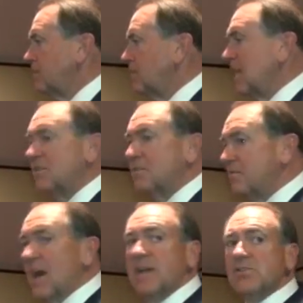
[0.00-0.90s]
That
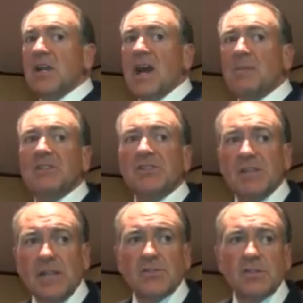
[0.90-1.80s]
defies common
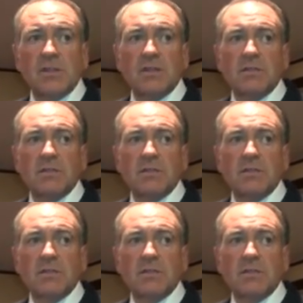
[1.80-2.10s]
sense.